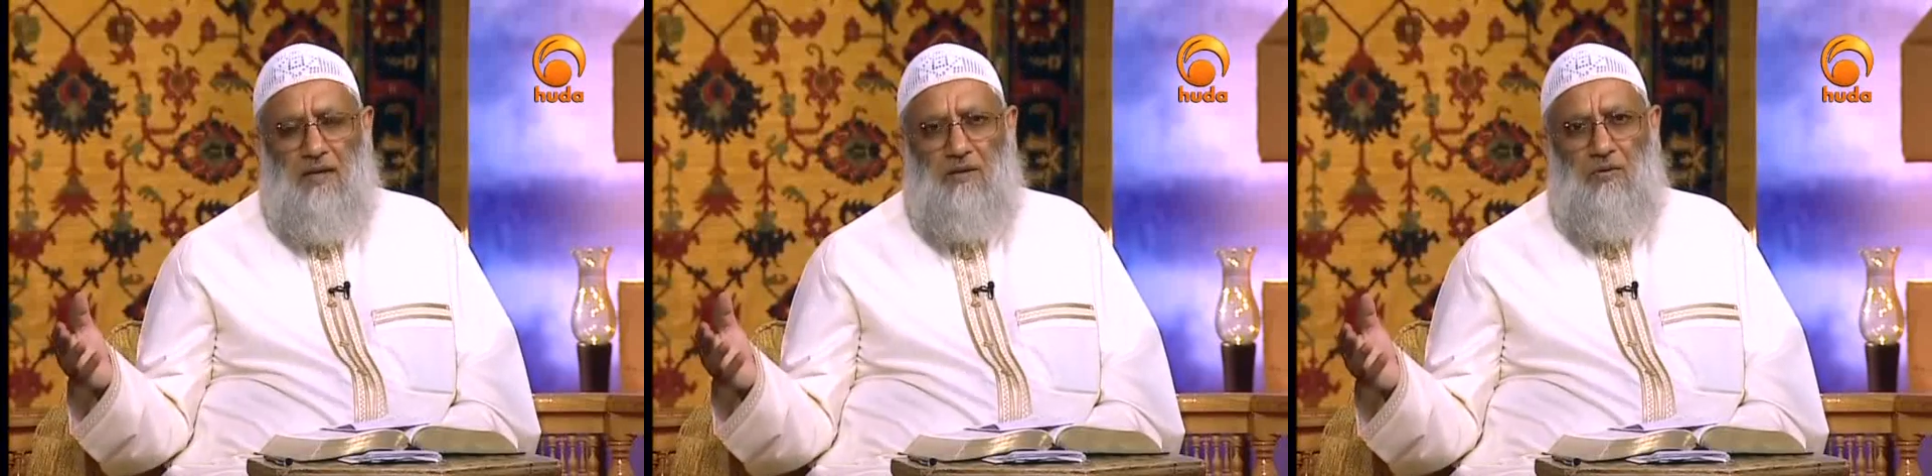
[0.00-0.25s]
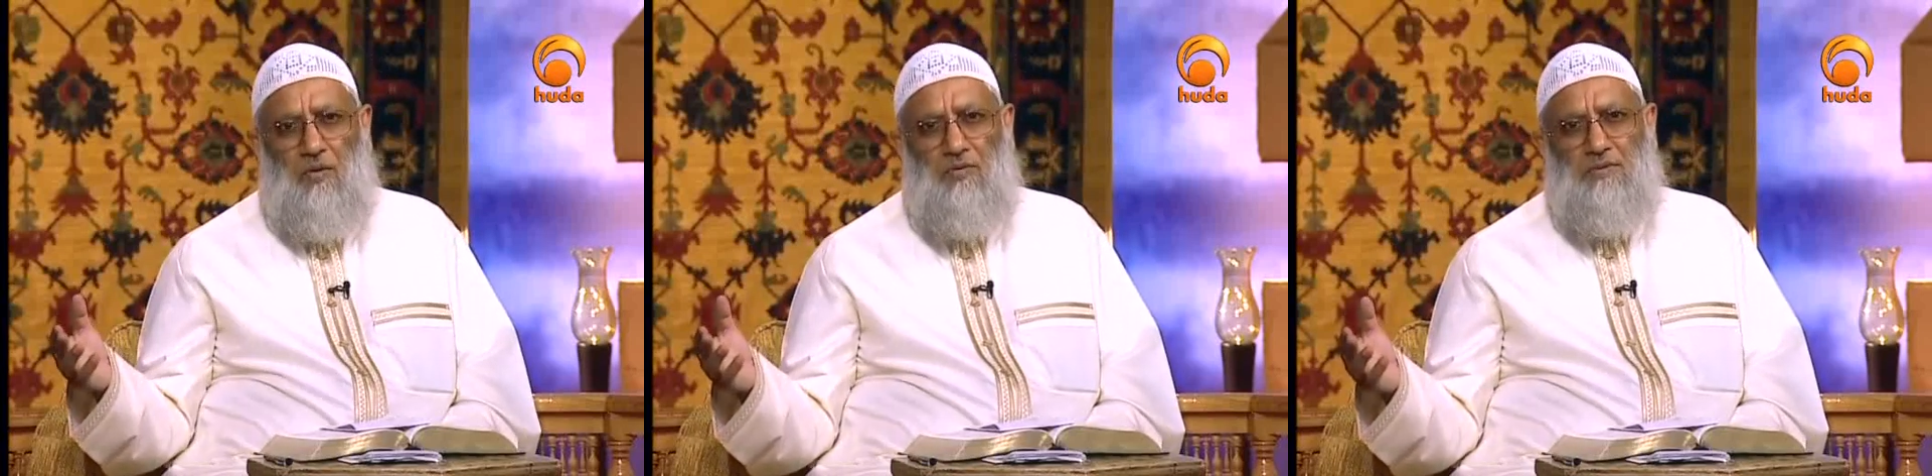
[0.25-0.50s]

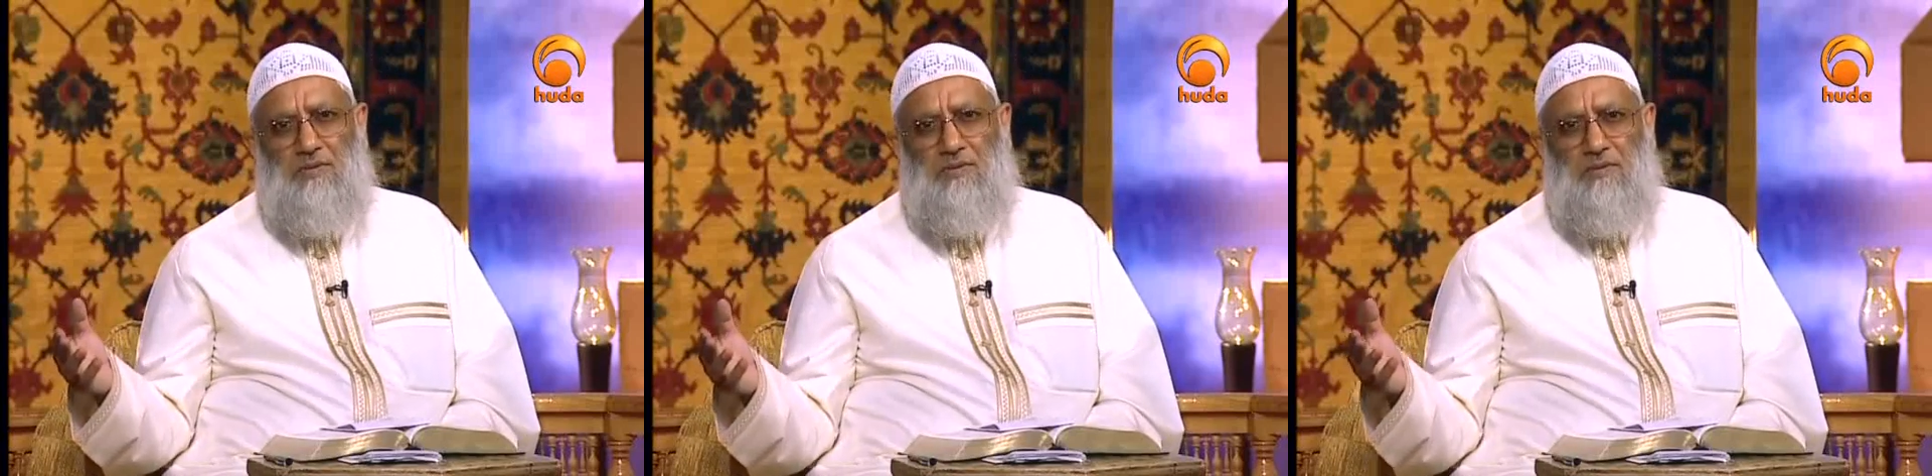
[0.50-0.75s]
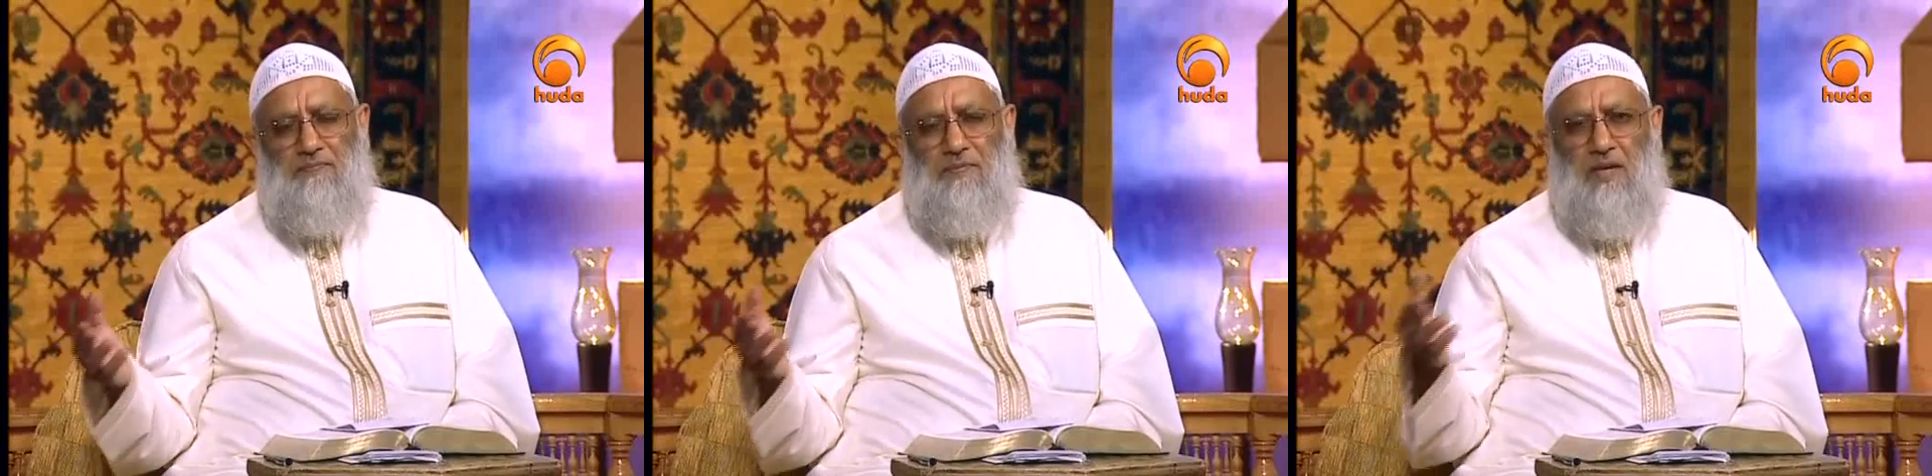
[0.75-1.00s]

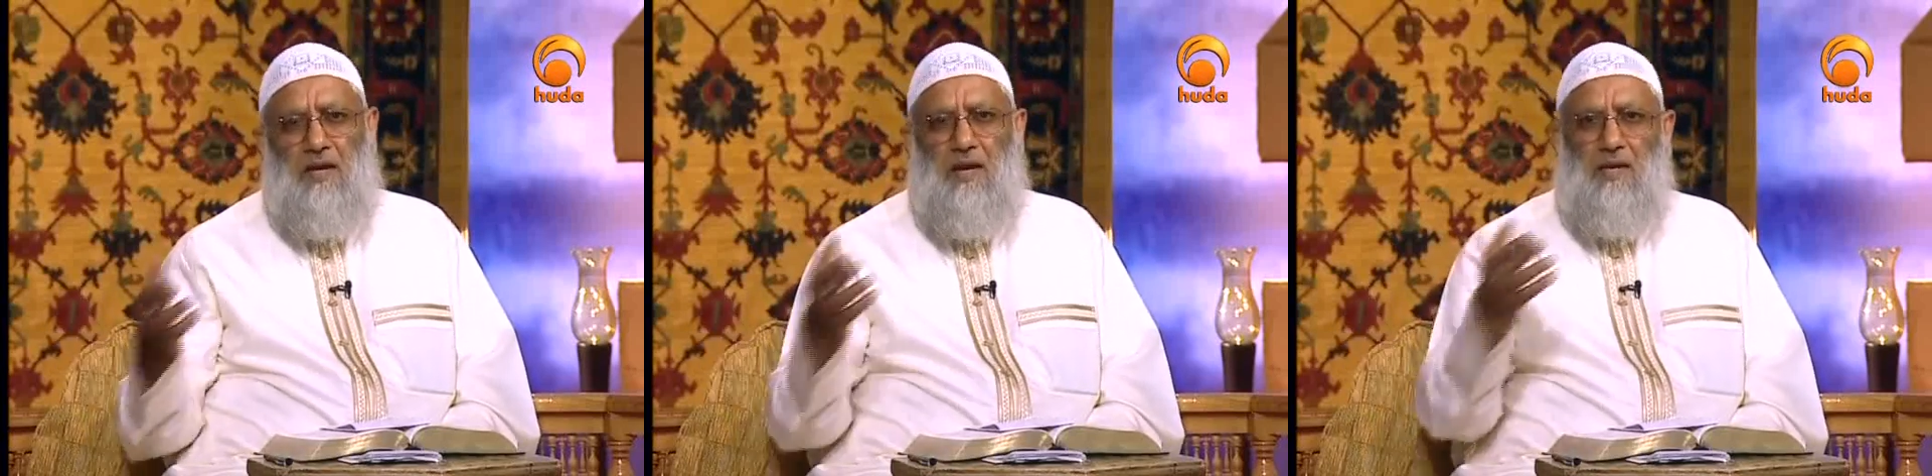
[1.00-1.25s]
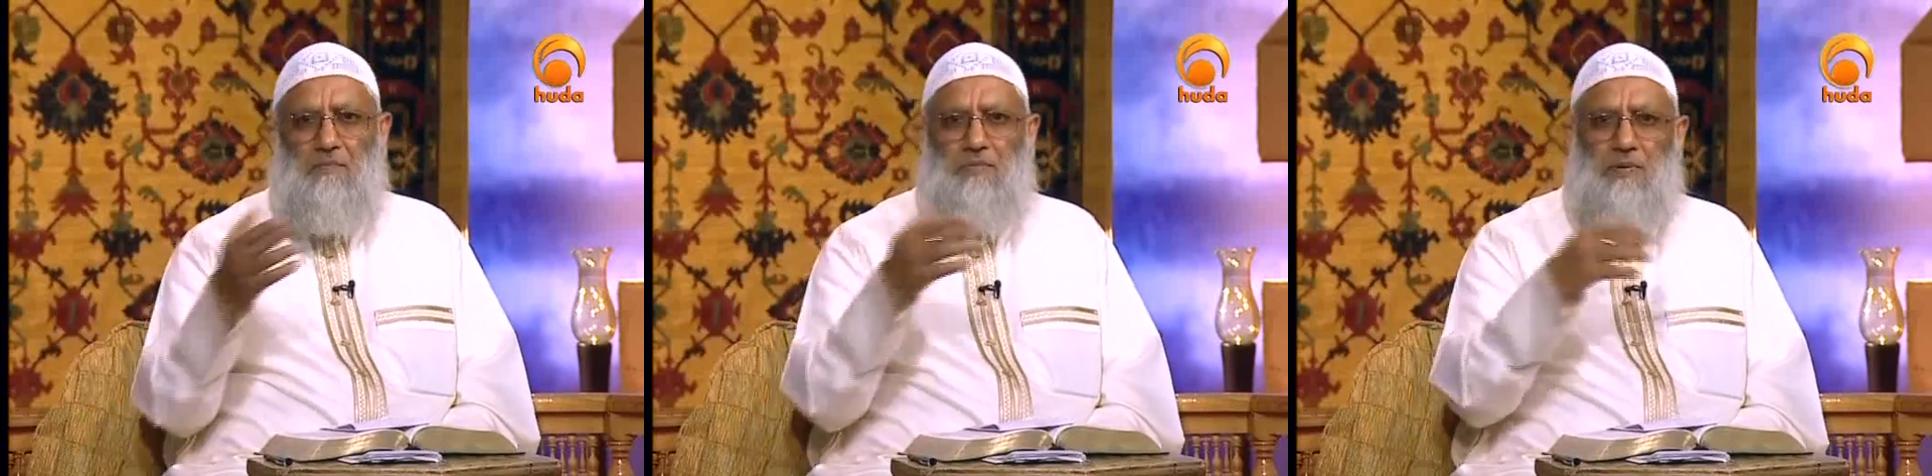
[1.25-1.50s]
knows, and